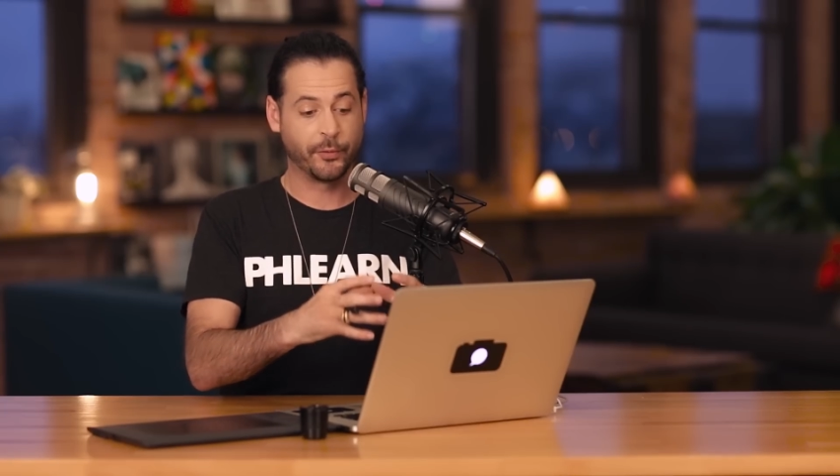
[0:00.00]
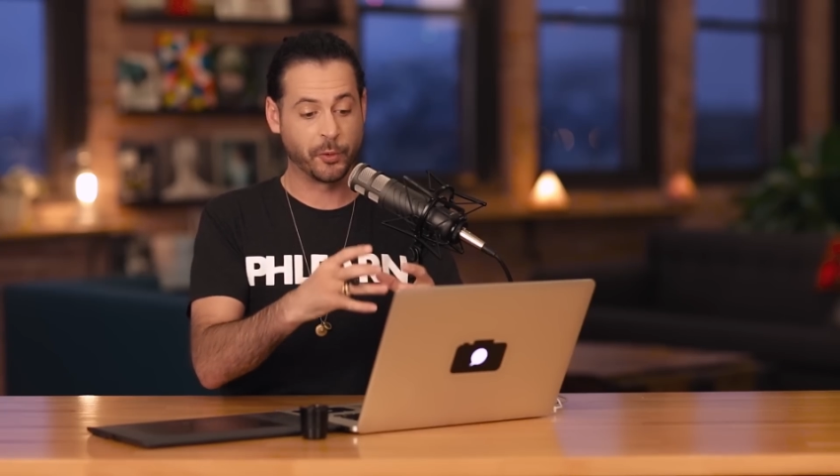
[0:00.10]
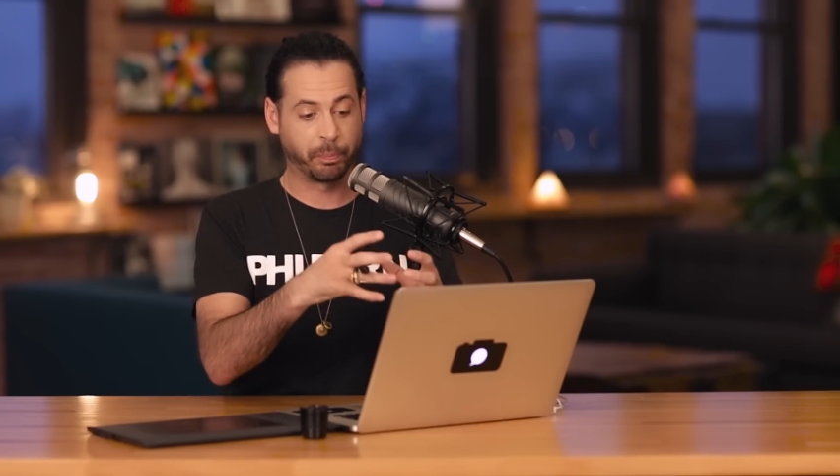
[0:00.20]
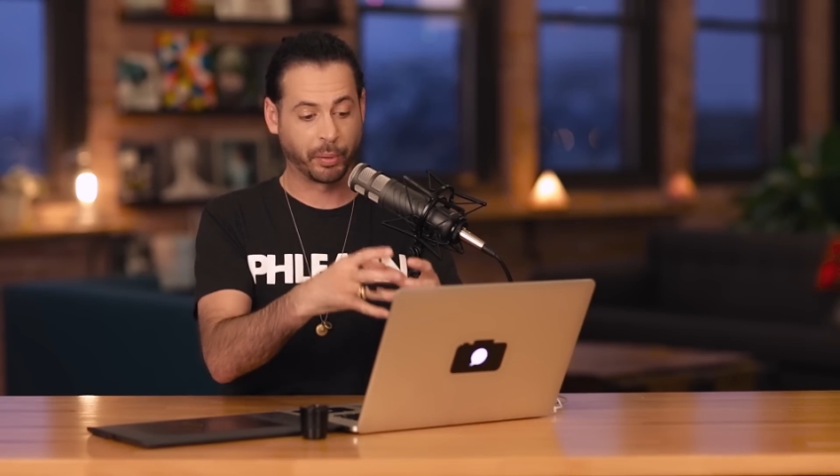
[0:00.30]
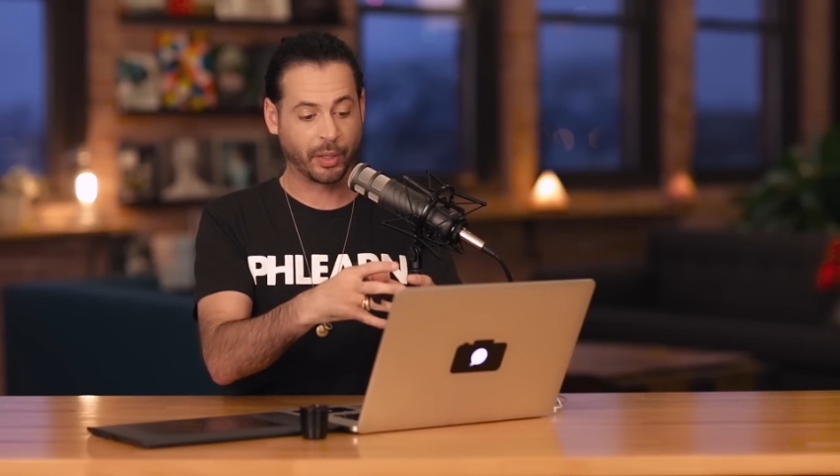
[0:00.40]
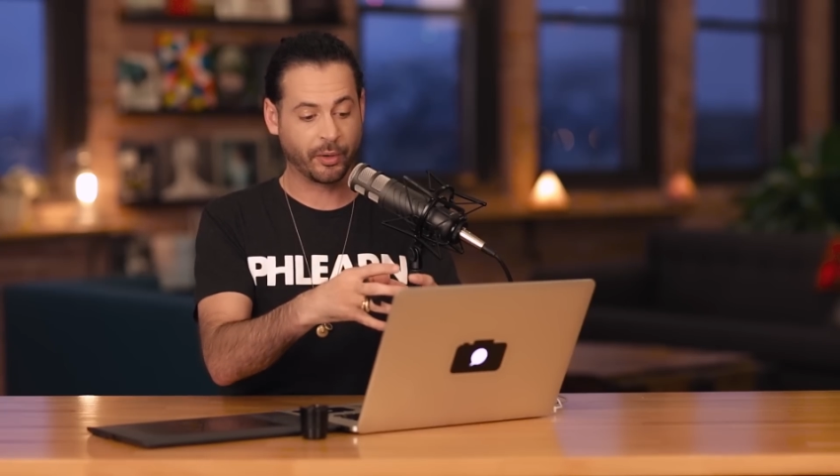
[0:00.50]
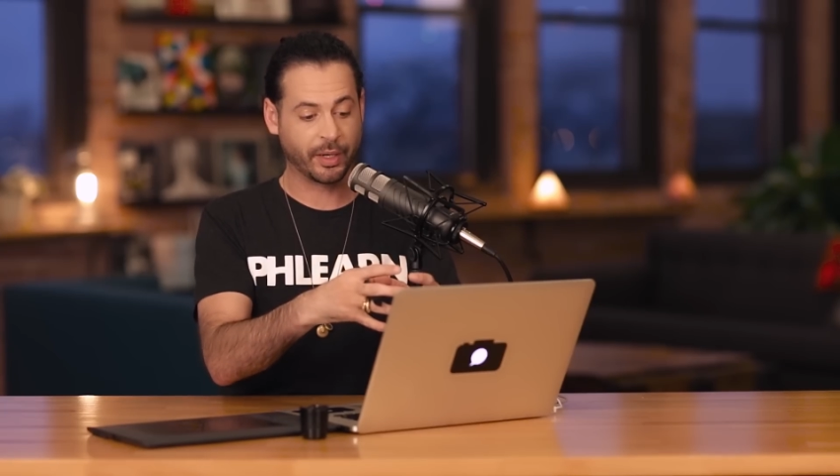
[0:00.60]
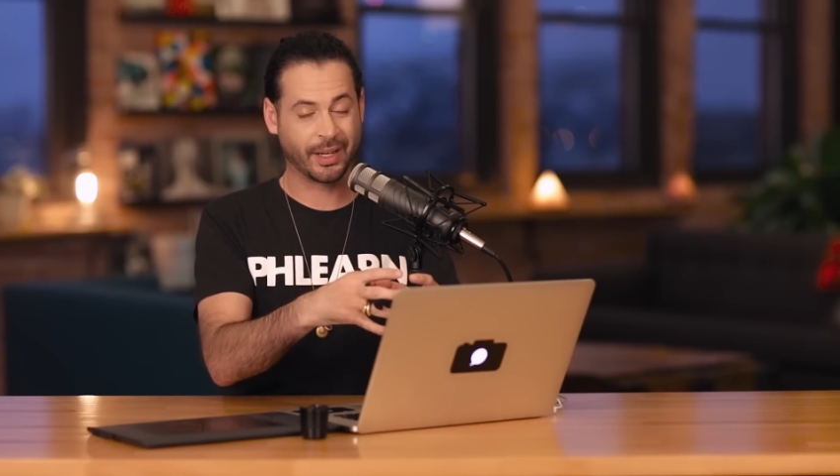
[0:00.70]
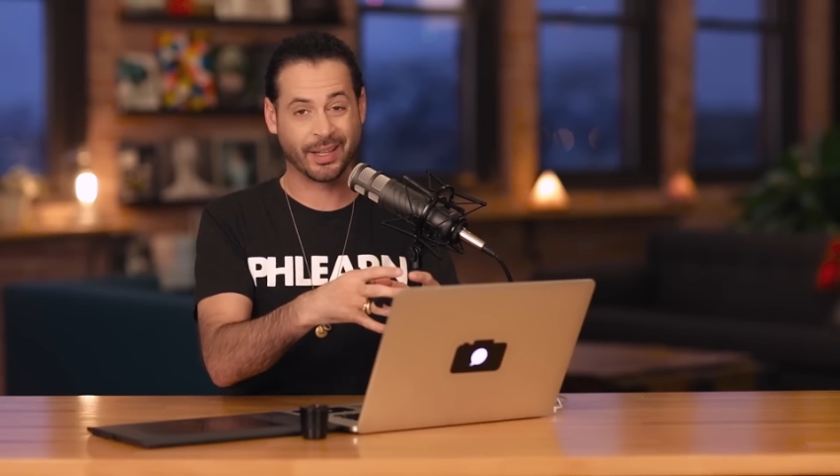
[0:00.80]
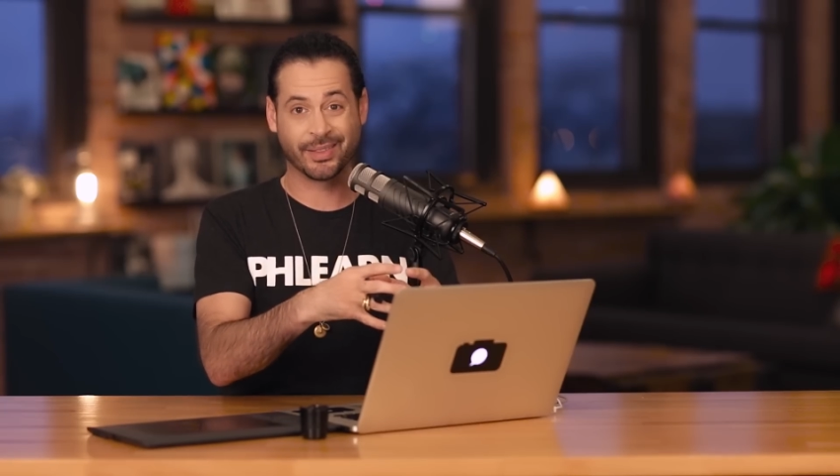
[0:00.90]
if you blur
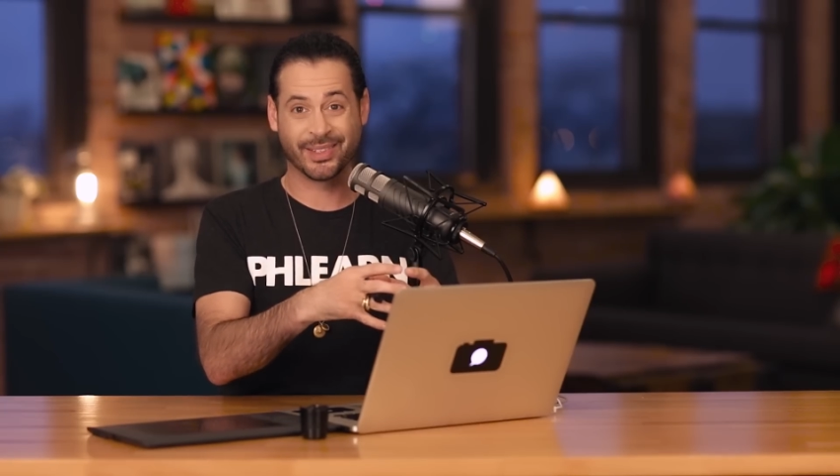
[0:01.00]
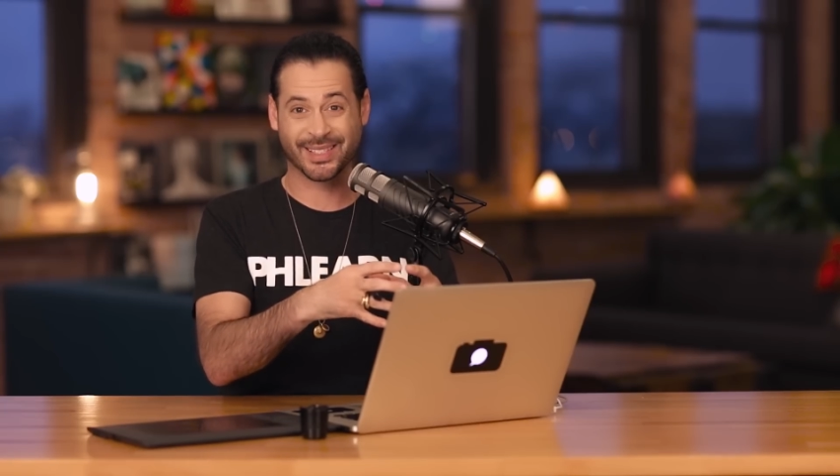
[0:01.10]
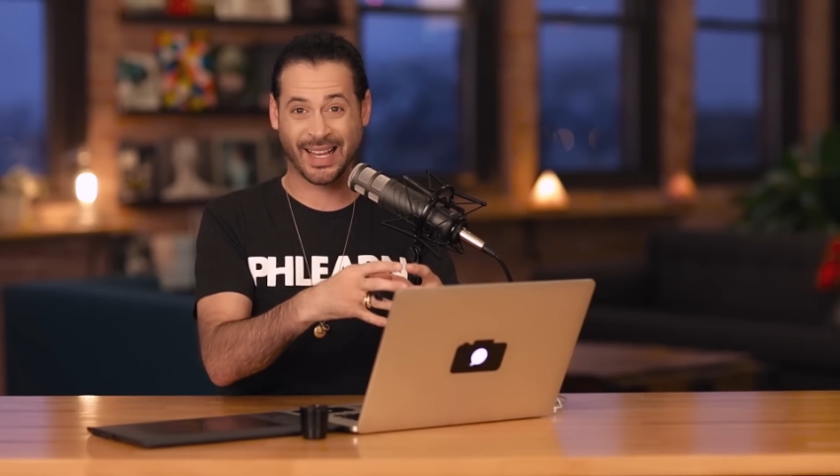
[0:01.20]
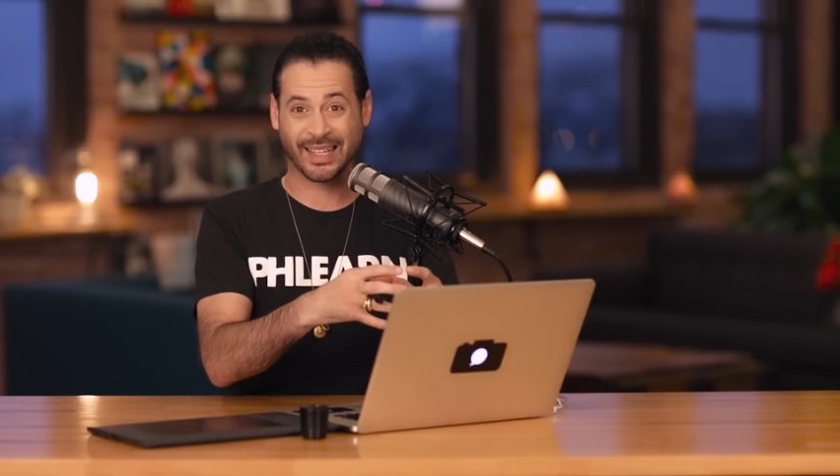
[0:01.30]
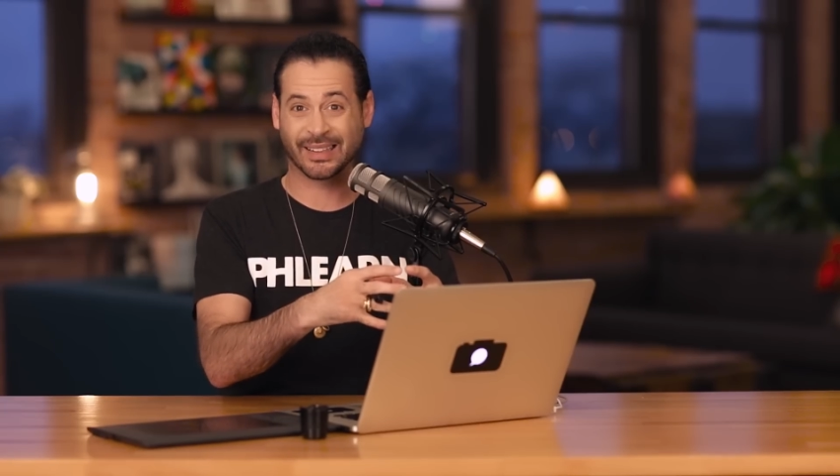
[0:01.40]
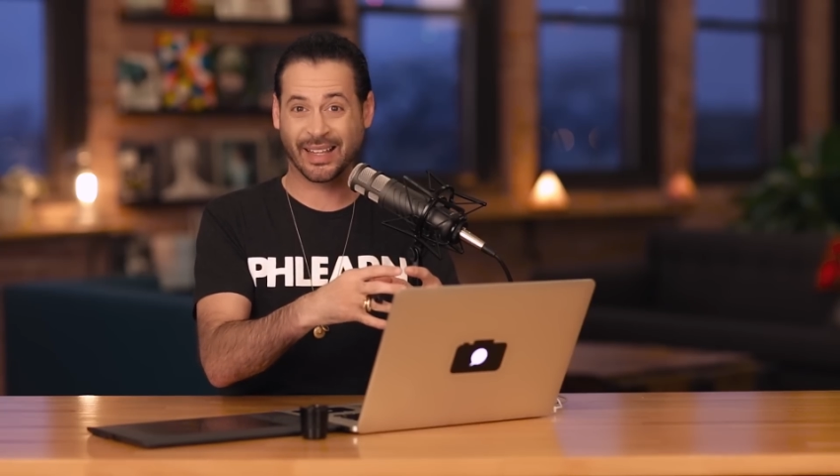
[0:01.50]
it and decide